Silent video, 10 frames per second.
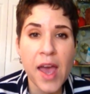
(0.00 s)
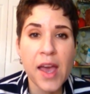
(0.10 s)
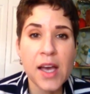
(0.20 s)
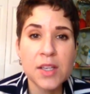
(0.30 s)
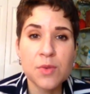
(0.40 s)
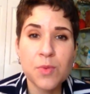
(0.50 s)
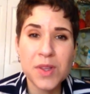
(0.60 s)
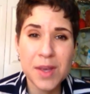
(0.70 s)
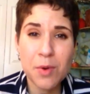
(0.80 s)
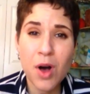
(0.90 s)
And
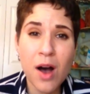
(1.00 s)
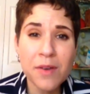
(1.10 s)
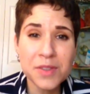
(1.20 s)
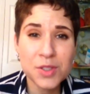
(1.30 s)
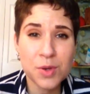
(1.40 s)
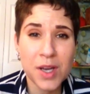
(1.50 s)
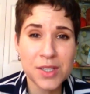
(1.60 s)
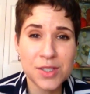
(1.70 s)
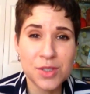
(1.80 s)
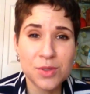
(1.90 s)
what they will often try
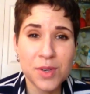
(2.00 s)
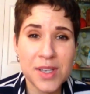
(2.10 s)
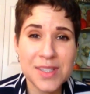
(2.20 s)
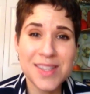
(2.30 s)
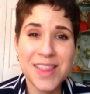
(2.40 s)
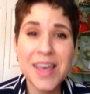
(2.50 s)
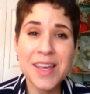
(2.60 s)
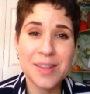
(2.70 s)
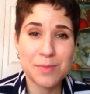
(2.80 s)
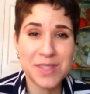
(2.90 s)
to do is
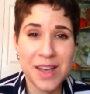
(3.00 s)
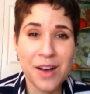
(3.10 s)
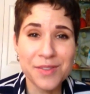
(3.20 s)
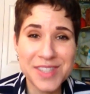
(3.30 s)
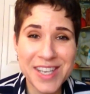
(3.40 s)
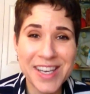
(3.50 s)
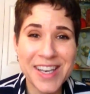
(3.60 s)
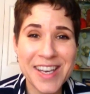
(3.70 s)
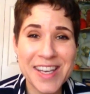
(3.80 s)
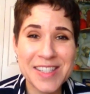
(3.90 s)
think themselves
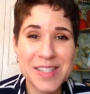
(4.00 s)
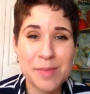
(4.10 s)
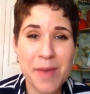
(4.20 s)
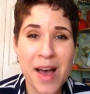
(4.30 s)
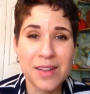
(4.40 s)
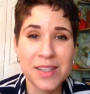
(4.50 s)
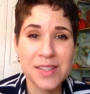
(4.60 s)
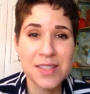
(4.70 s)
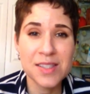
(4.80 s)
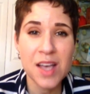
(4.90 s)
into
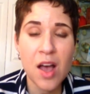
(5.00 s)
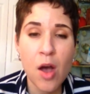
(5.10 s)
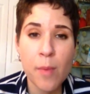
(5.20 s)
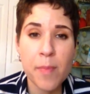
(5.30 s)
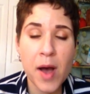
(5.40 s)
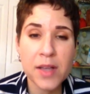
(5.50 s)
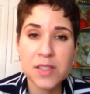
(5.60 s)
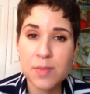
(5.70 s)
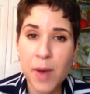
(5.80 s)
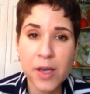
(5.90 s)
balance. But
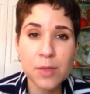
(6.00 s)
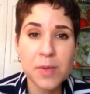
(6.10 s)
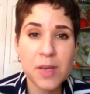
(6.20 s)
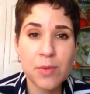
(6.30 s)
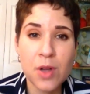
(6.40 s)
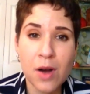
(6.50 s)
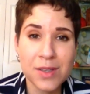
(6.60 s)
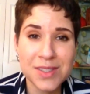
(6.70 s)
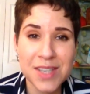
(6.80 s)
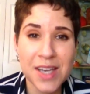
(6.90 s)
spider people are
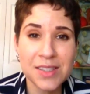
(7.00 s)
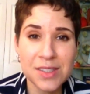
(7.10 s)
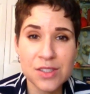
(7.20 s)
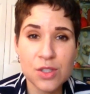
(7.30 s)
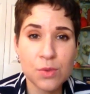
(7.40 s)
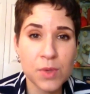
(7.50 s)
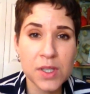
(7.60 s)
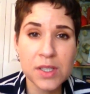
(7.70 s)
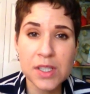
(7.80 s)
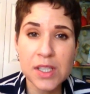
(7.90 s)
intended to
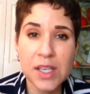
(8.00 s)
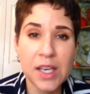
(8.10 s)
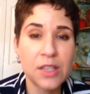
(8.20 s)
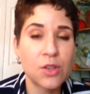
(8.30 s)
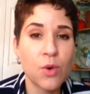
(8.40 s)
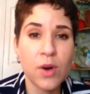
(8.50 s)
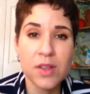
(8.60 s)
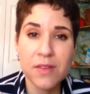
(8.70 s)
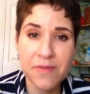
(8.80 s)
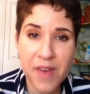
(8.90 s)
really ignore
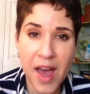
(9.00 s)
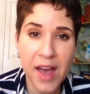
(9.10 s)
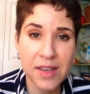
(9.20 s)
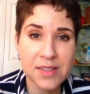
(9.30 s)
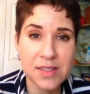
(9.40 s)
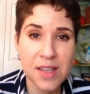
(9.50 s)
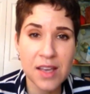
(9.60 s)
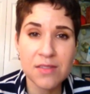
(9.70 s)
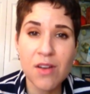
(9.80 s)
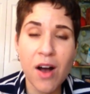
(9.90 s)
the facts
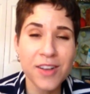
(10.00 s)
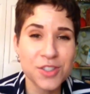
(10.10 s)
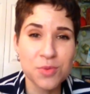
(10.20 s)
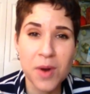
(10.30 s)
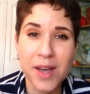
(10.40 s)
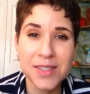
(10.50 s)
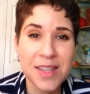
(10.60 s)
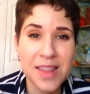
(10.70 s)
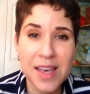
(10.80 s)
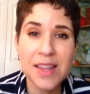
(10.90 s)
and not try to
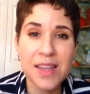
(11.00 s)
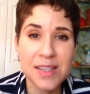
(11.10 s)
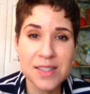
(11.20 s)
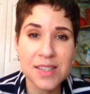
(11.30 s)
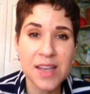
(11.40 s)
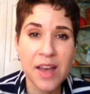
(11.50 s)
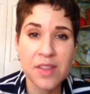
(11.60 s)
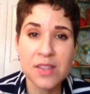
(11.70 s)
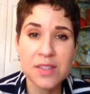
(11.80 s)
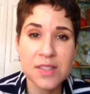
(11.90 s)
think things to death.
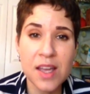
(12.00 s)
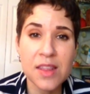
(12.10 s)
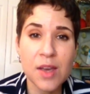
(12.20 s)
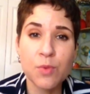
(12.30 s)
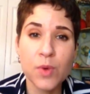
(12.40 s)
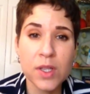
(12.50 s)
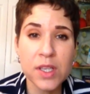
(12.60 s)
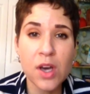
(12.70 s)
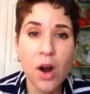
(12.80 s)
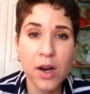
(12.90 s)
Instead, they
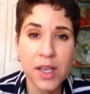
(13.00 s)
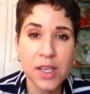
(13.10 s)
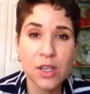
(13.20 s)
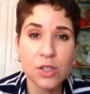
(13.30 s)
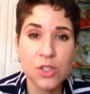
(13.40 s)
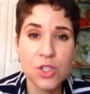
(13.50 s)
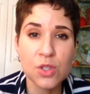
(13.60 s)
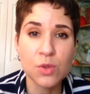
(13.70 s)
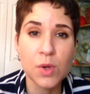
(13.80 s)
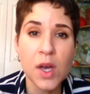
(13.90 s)
really are here
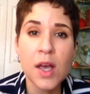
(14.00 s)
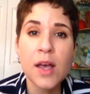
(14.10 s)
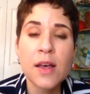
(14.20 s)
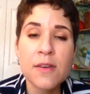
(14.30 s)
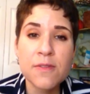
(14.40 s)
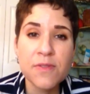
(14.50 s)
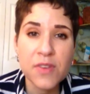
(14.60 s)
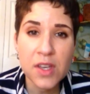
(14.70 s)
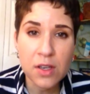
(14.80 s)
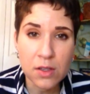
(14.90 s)
to
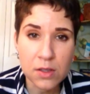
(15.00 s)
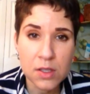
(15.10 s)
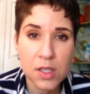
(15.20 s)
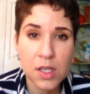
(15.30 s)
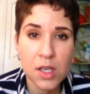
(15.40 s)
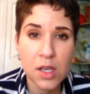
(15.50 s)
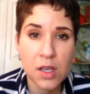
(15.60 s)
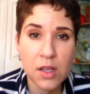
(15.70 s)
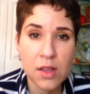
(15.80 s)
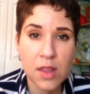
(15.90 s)
feel
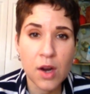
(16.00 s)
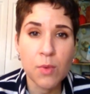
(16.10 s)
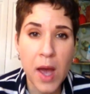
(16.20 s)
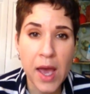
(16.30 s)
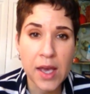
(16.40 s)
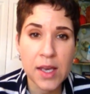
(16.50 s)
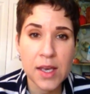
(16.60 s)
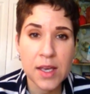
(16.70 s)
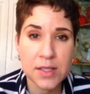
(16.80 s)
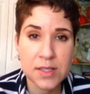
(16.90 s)
their way
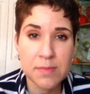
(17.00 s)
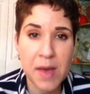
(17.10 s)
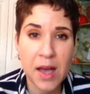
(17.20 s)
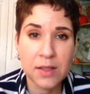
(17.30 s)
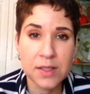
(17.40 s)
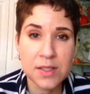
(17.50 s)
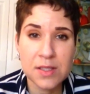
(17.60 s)
into balance.